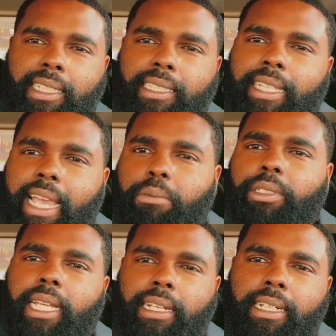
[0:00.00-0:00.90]
this table
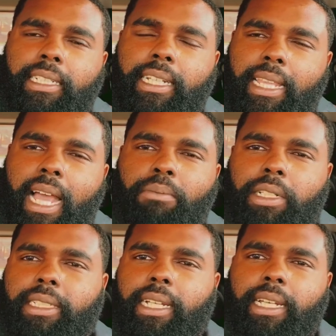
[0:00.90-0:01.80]
telling each other how
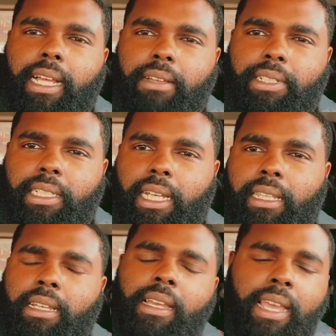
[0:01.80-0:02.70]
much they love each other.